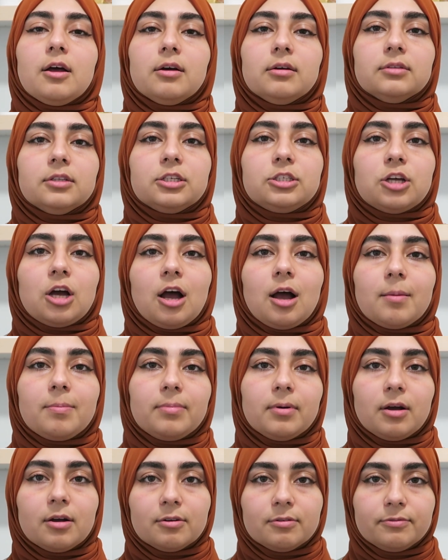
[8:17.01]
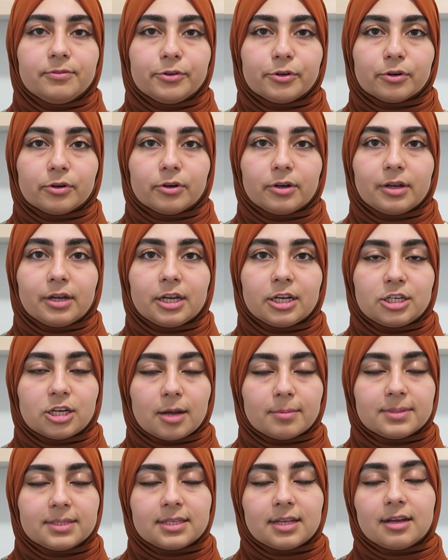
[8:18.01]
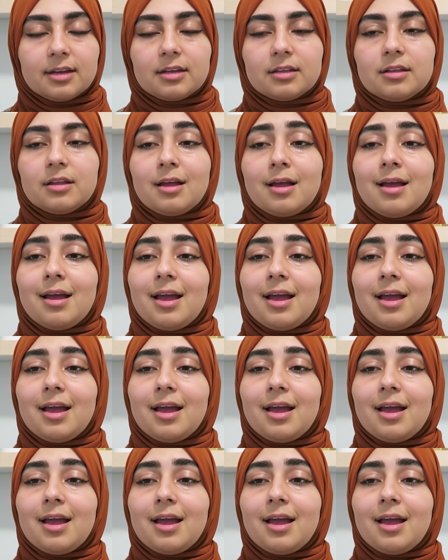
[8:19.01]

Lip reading: the top of your hijab style.